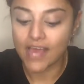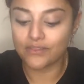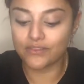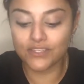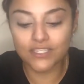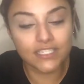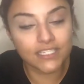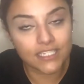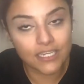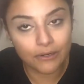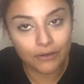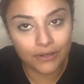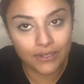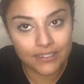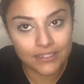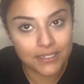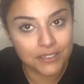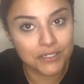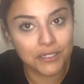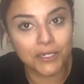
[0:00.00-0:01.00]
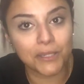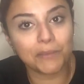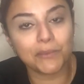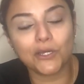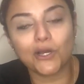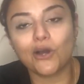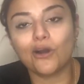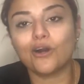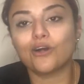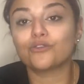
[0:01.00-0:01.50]
This series is going to be
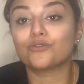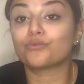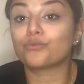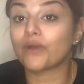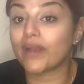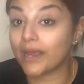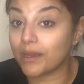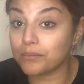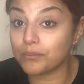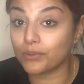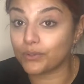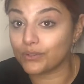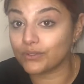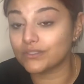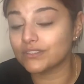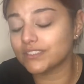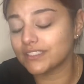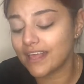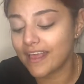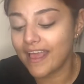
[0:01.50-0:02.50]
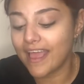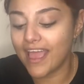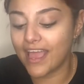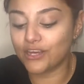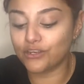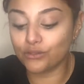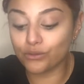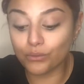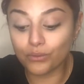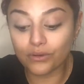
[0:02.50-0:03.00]
called Rambles,
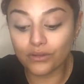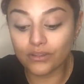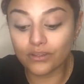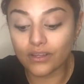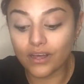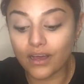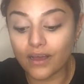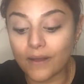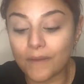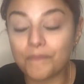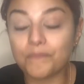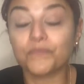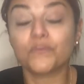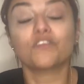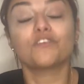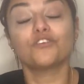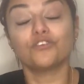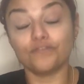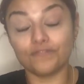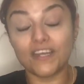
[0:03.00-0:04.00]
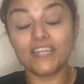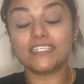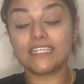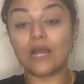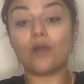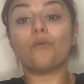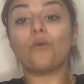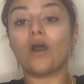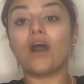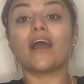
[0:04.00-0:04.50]
and you'll find
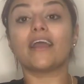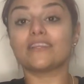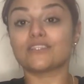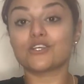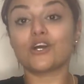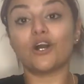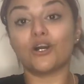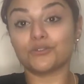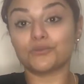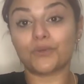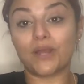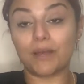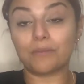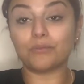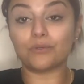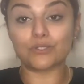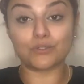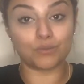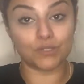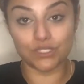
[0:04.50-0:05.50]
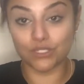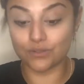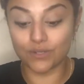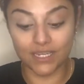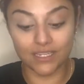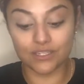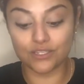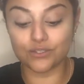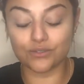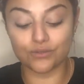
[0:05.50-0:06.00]
out why it's called Rambles once you
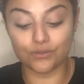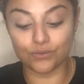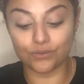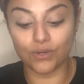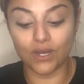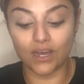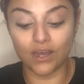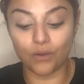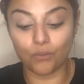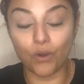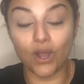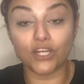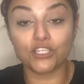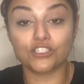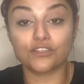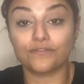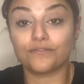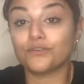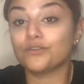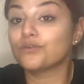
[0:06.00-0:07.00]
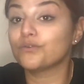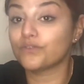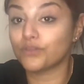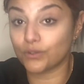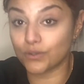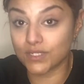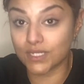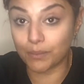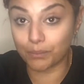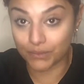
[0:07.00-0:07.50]
get to watch a few of
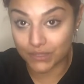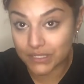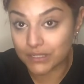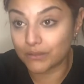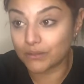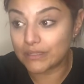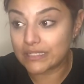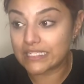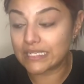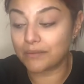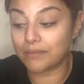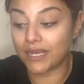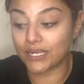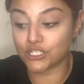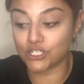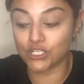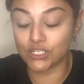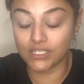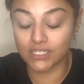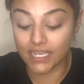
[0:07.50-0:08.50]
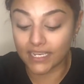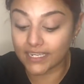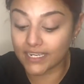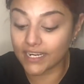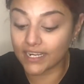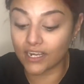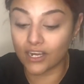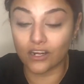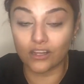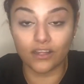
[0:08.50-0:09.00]
those episodes. I'm actually excited.
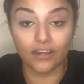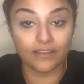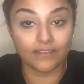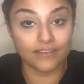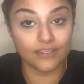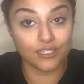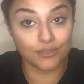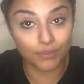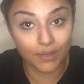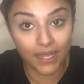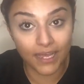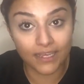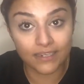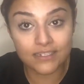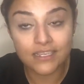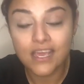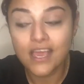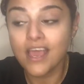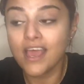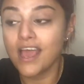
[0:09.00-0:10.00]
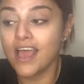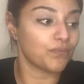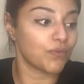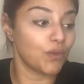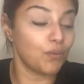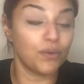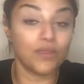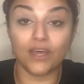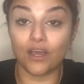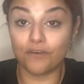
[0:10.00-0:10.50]
I got a lot of things planned.
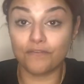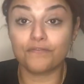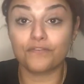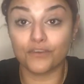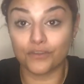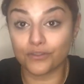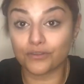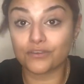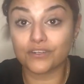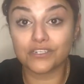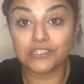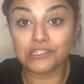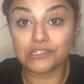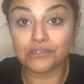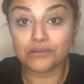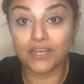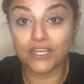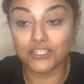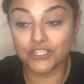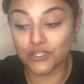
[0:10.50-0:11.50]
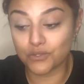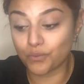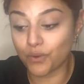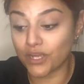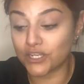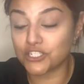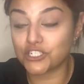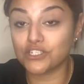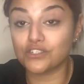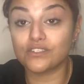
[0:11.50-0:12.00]
Without further ado, I just
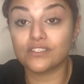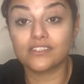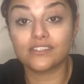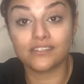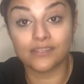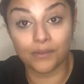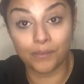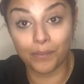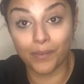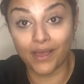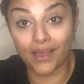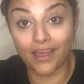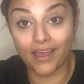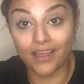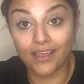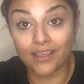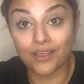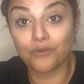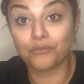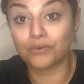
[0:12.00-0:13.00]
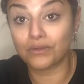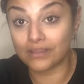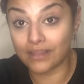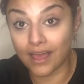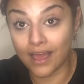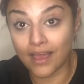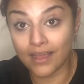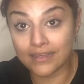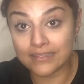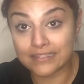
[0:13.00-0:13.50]
want you to sit back,
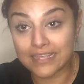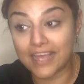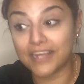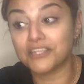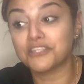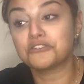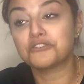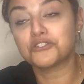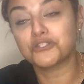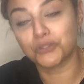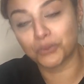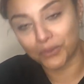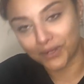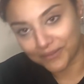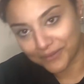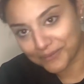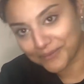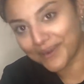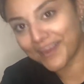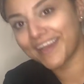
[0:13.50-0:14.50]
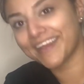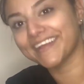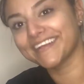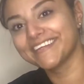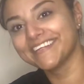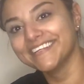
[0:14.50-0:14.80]
relax, and enjoy the ride.